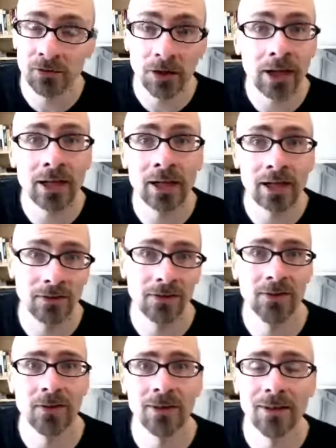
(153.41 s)
China
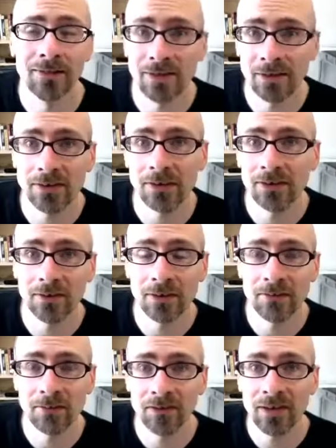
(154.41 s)
has divested
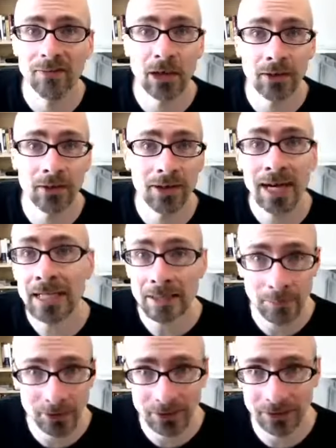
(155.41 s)
itself of
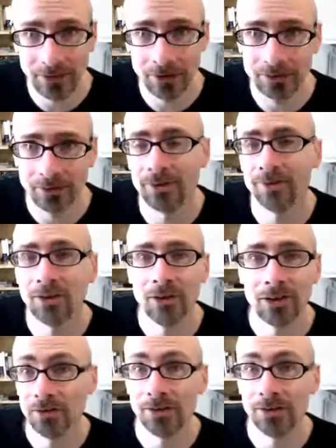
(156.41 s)
$780 billion of U.S.